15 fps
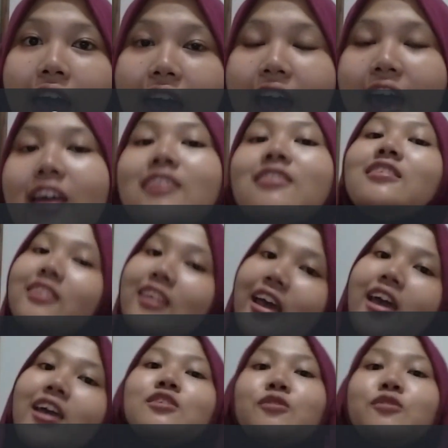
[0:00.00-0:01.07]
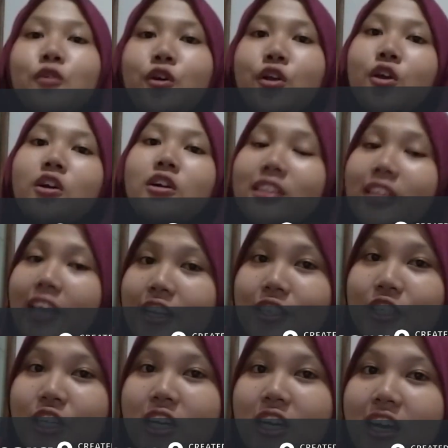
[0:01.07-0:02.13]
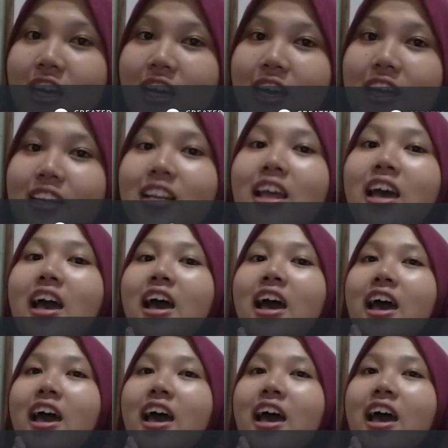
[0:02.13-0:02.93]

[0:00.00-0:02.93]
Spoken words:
and thanks for your attention